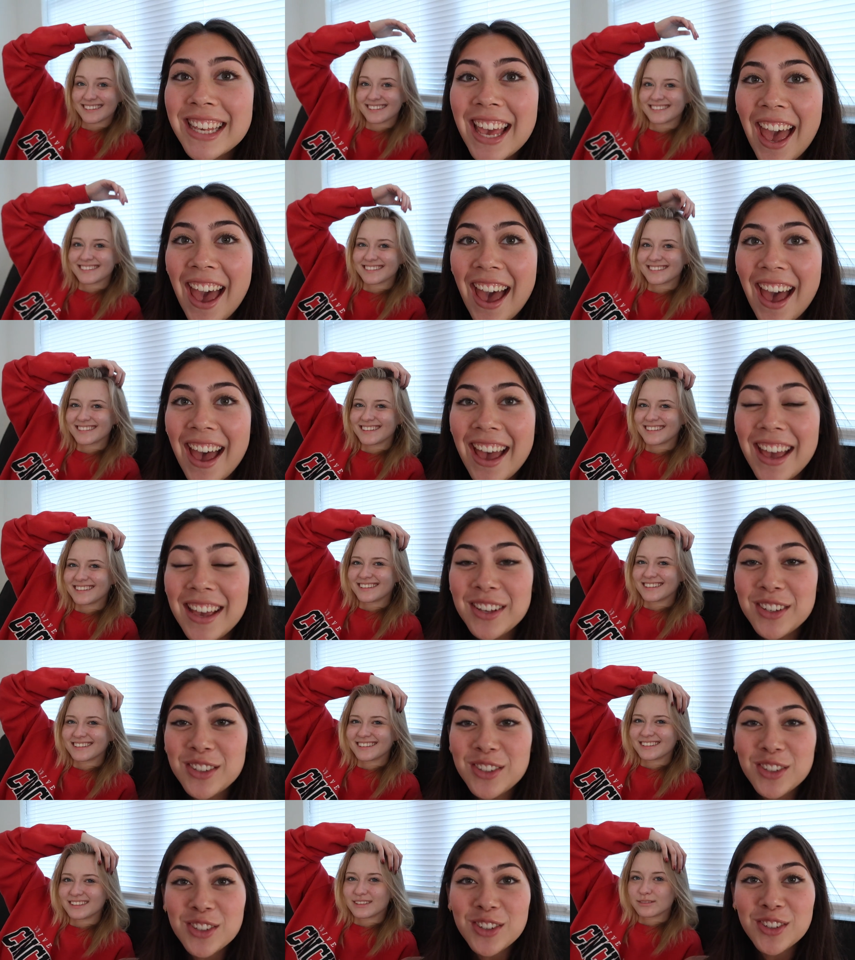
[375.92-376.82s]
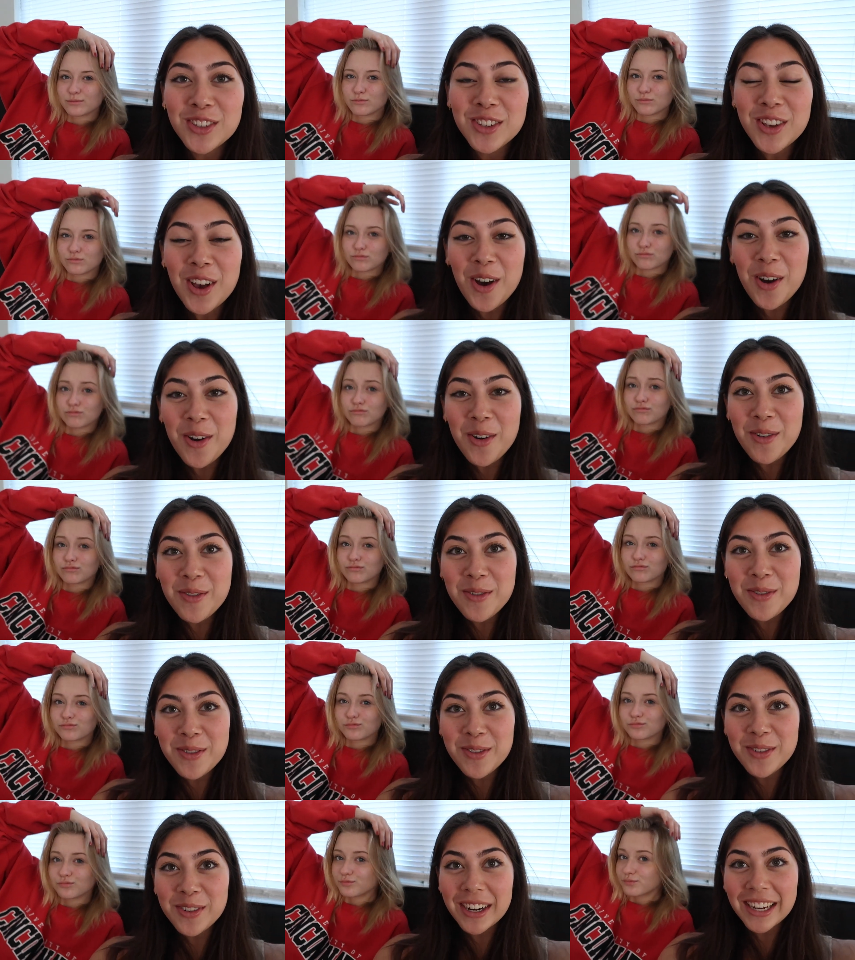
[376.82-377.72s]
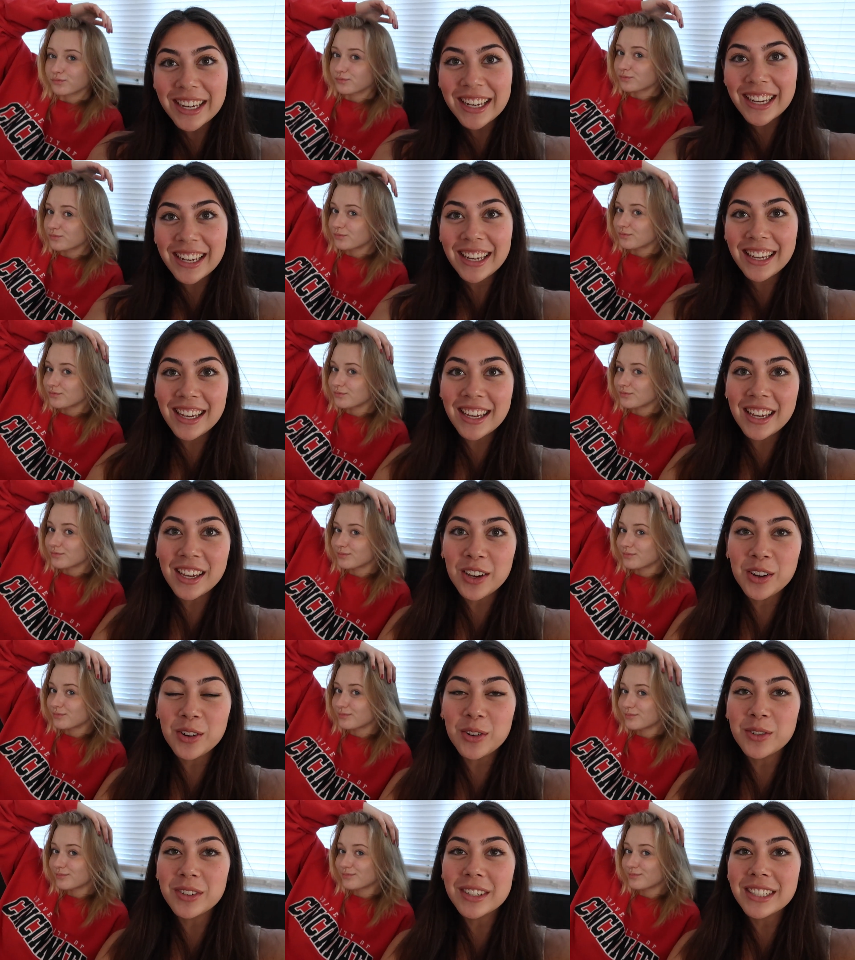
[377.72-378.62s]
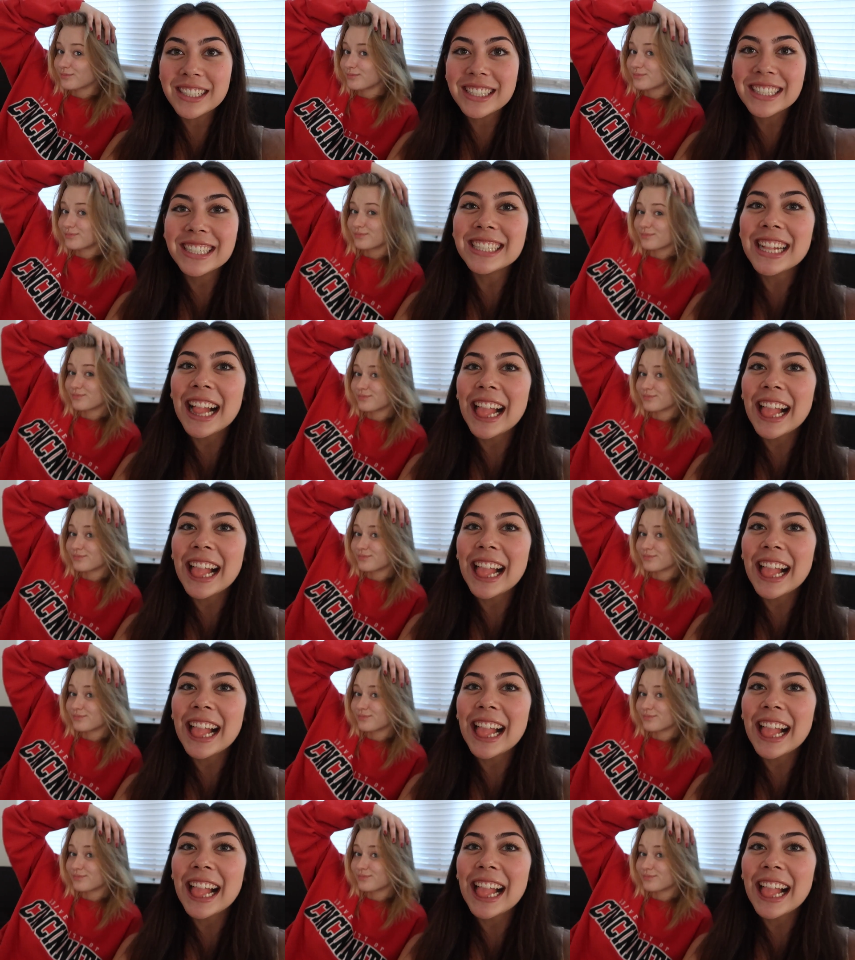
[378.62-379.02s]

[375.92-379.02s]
Speaker 1: cat is so freaking cute.